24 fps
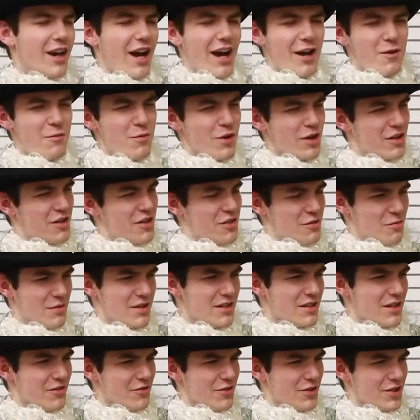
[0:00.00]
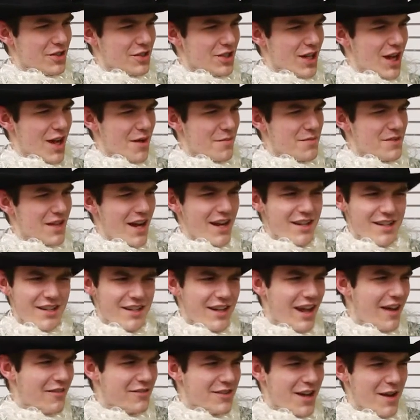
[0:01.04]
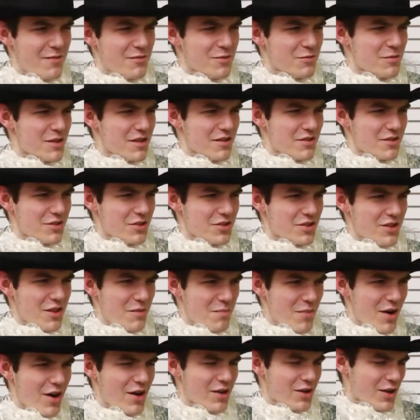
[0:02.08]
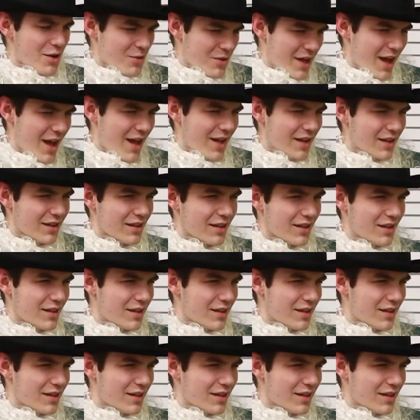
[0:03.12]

I work three different jobs. I didn't have time to research the part, okay?